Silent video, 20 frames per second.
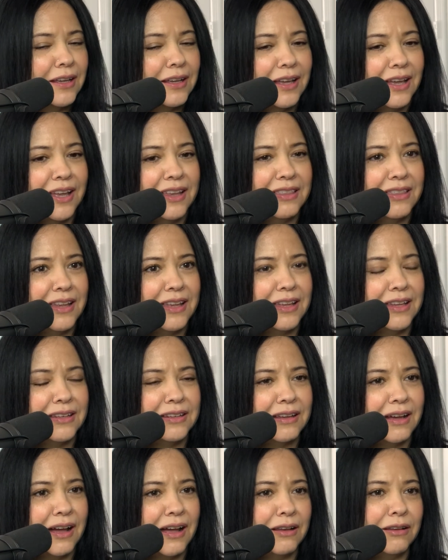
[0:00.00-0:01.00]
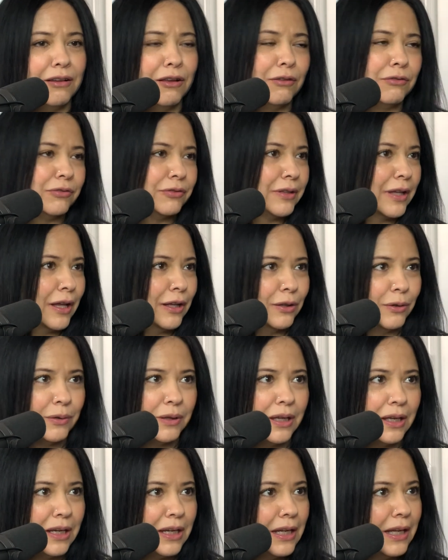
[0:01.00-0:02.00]
And then I love Hello
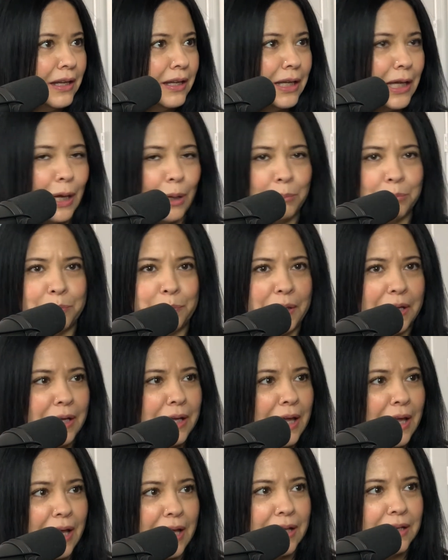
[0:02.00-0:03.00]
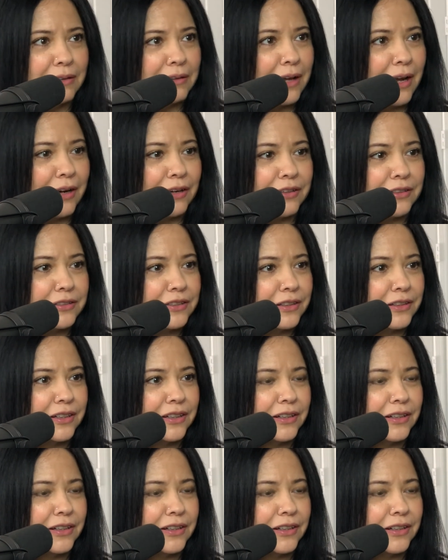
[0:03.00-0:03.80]
Kitty, again, big head character.